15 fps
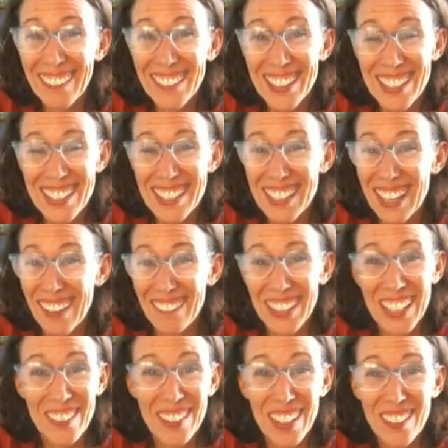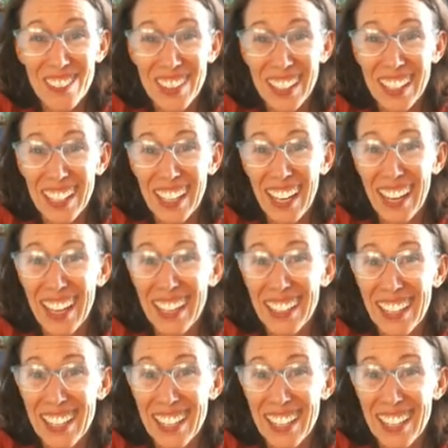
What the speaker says: Just email me and